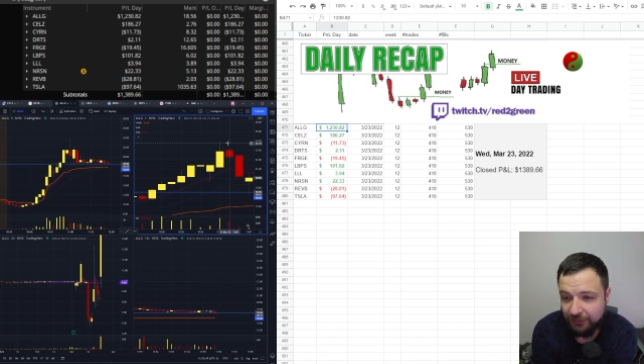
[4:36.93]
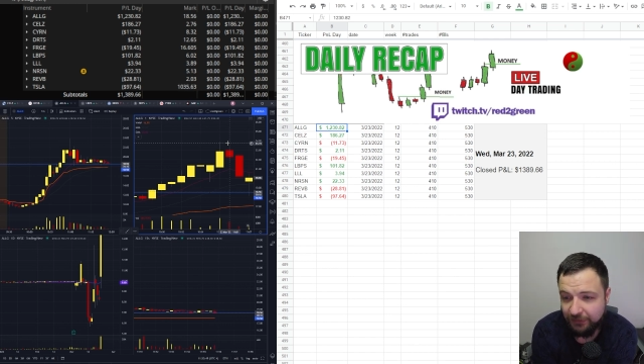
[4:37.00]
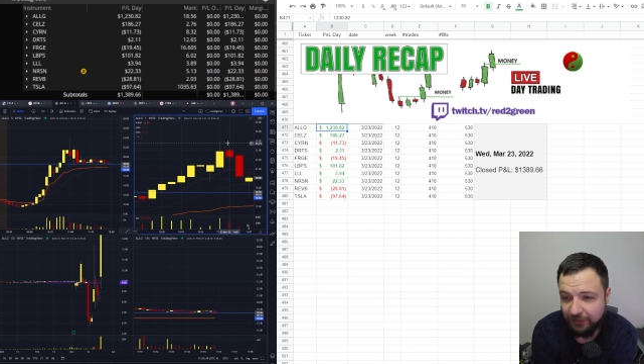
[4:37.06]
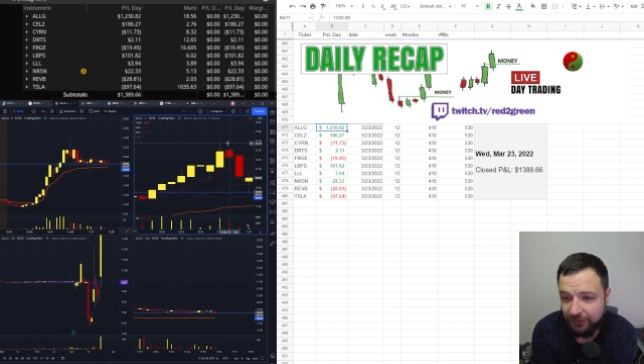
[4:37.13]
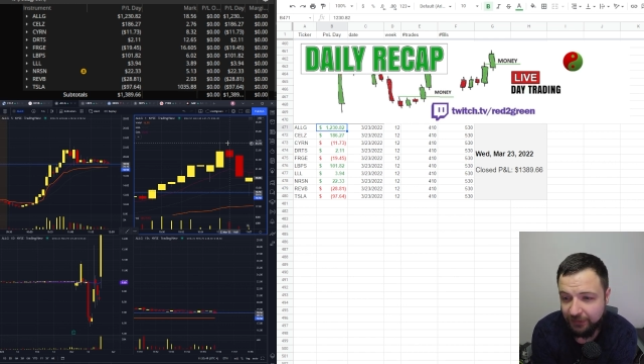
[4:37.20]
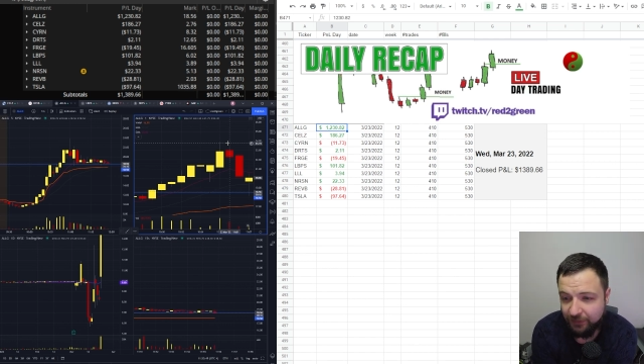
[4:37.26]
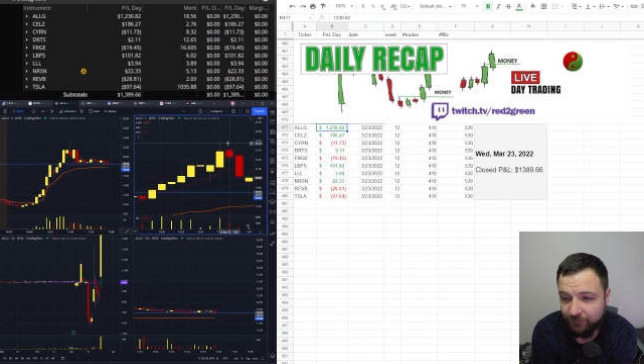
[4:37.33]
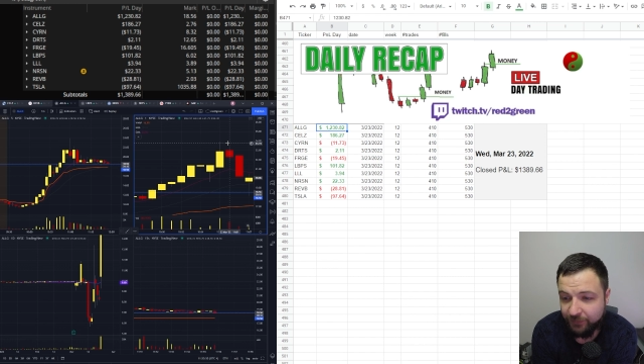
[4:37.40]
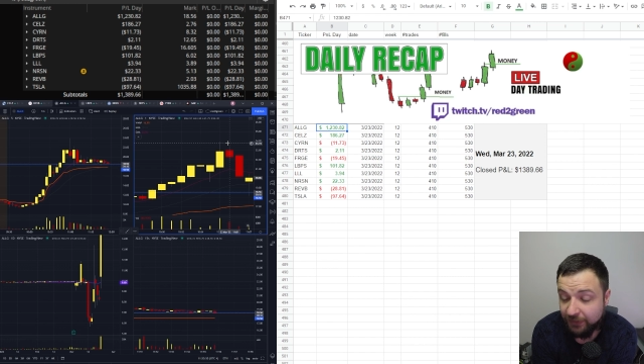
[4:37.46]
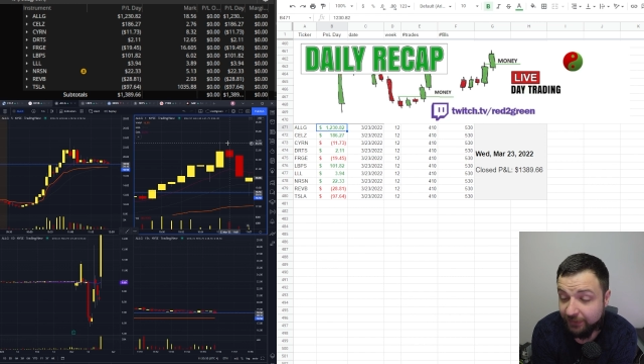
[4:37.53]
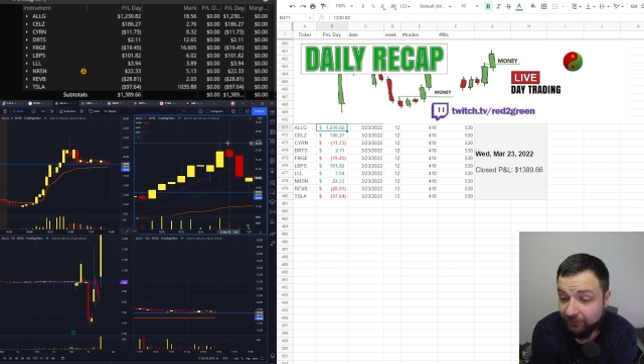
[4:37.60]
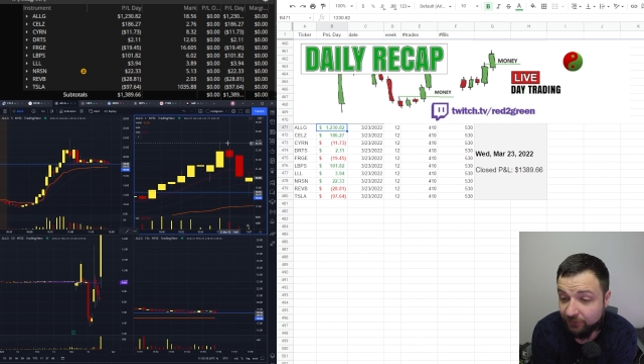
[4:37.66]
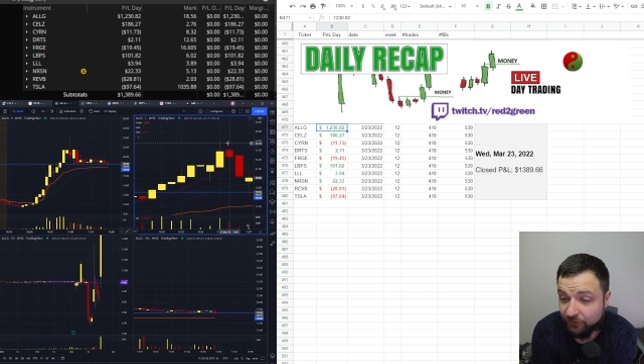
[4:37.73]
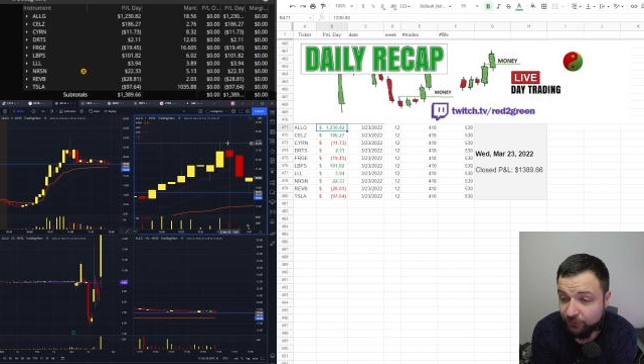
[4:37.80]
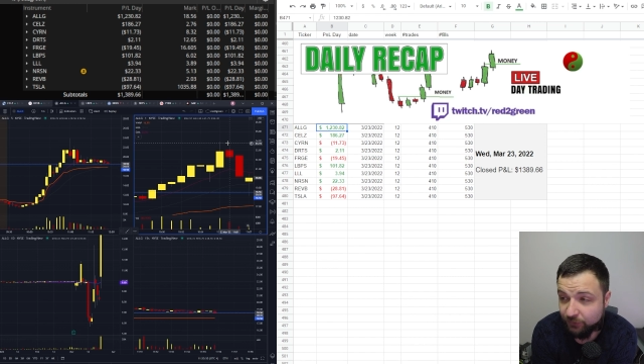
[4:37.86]
My
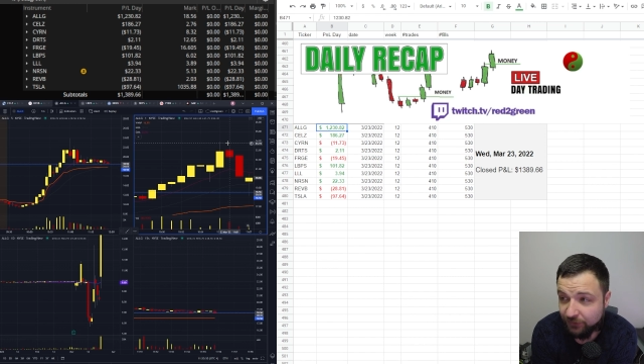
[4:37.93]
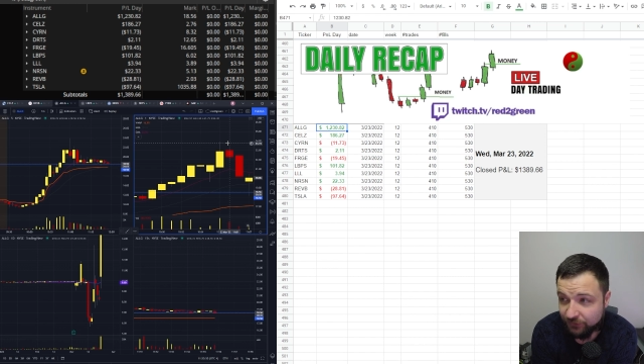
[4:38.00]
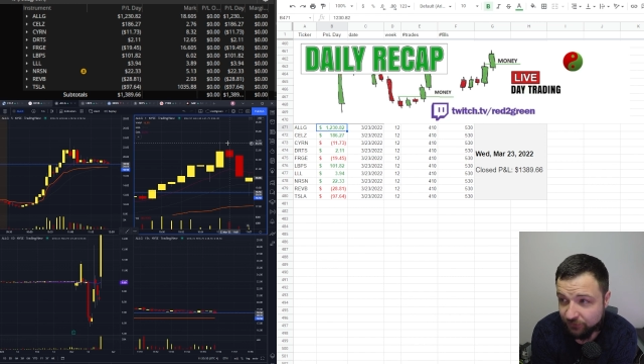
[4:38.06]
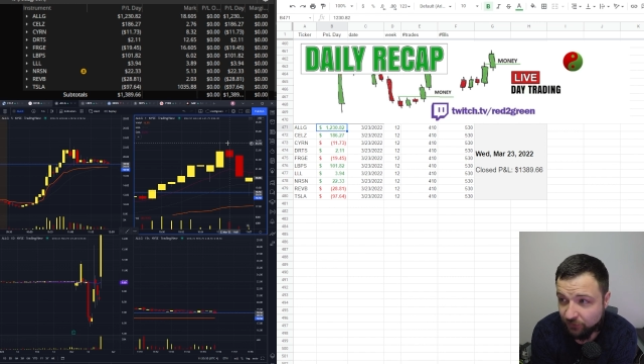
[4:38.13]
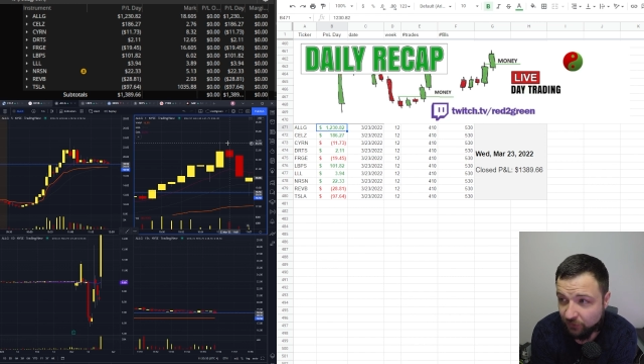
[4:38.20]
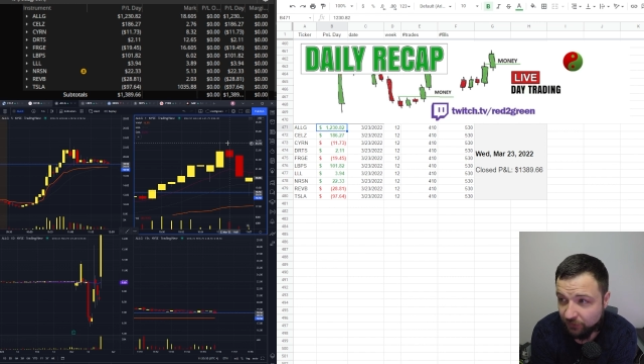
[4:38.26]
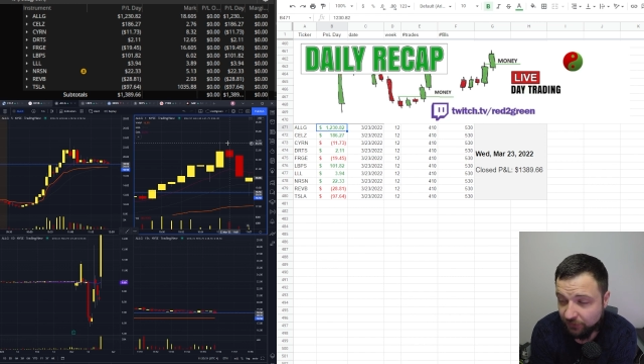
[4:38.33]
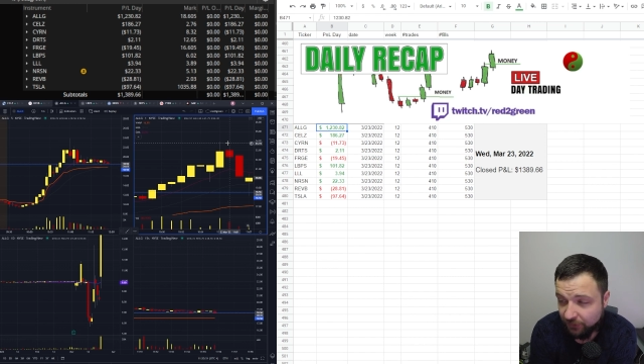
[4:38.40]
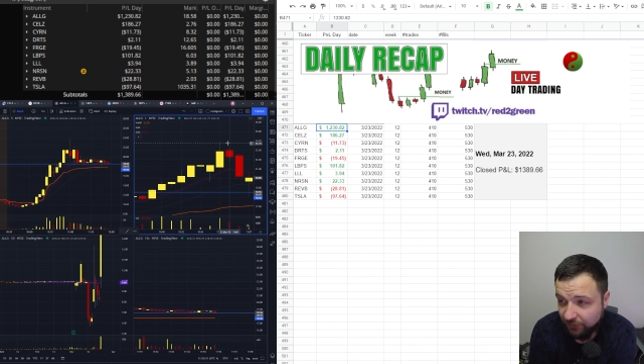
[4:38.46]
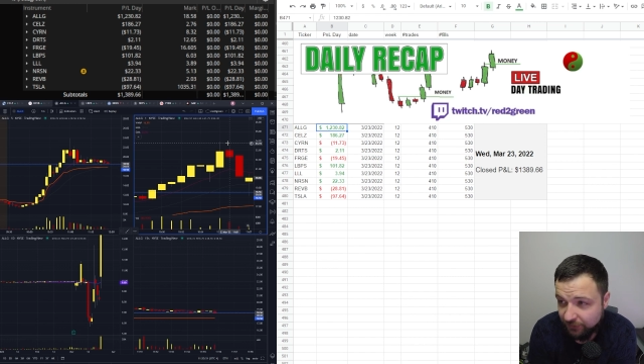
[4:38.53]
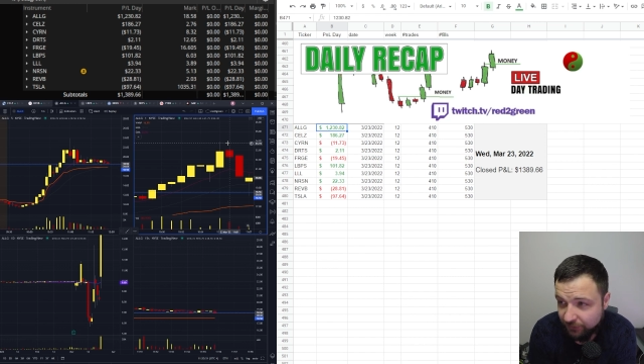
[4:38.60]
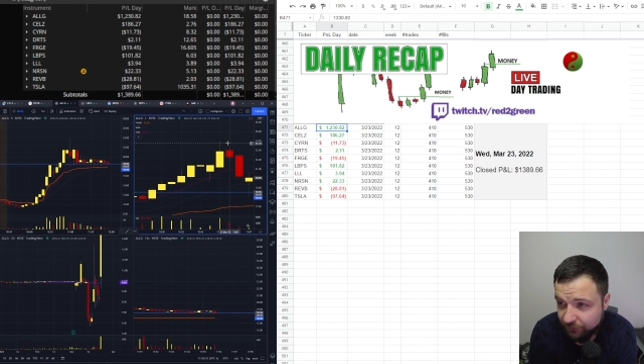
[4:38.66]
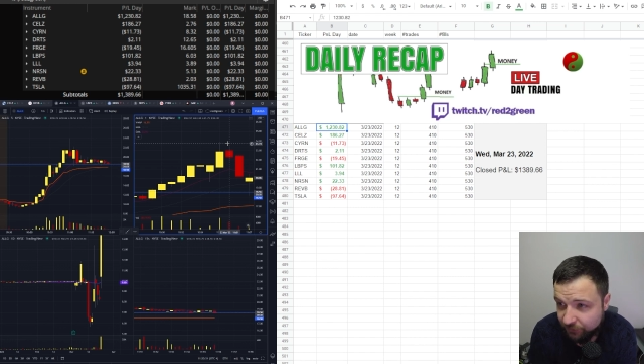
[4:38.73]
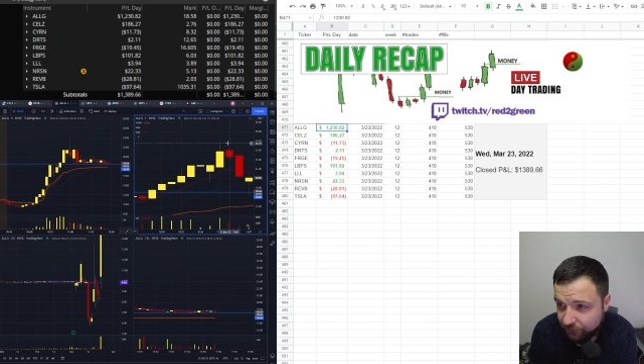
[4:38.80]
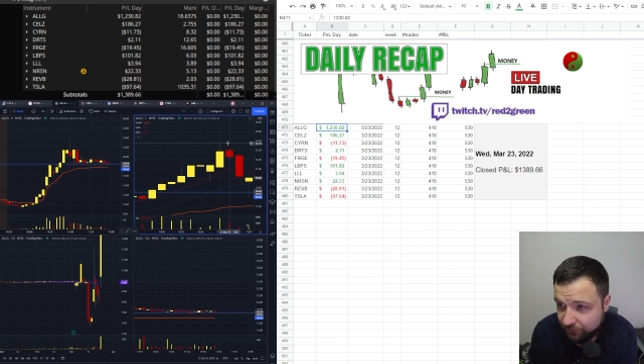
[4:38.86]
level 2
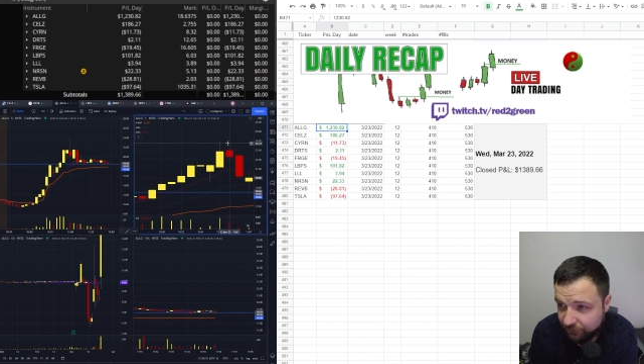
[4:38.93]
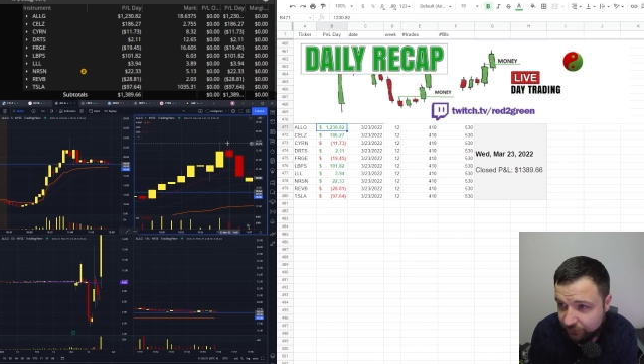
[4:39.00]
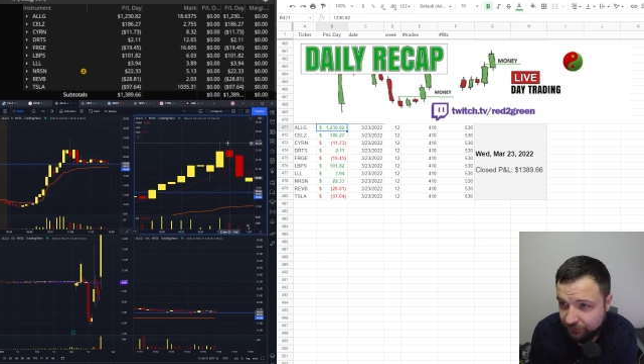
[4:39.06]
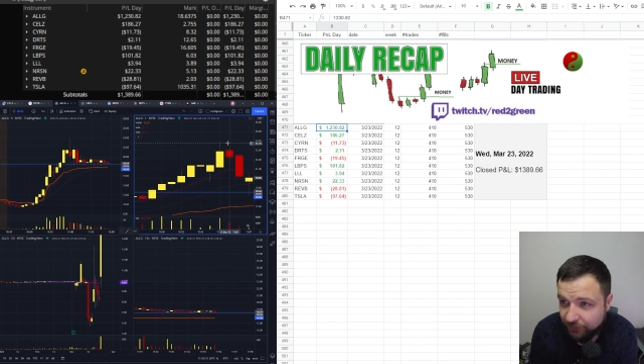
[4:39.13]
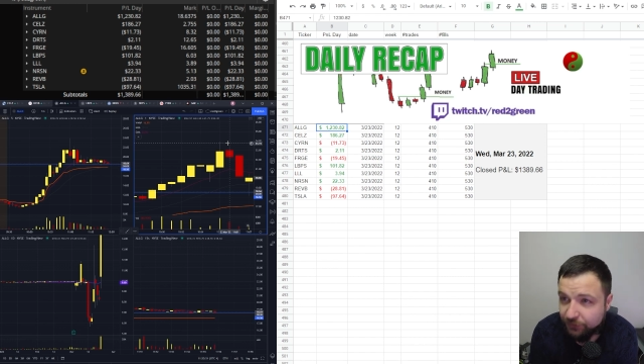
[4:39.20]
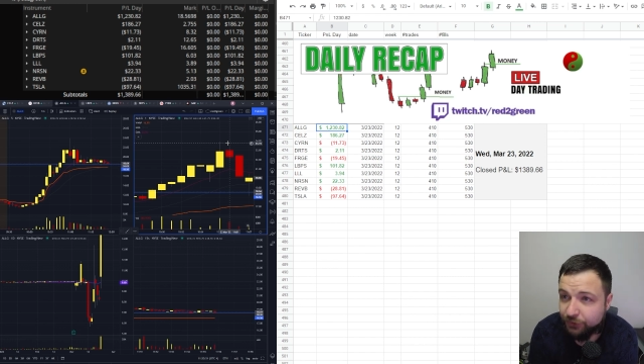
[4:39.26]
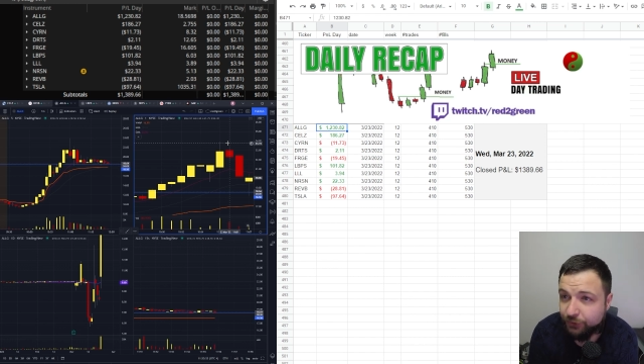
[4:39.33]
didn't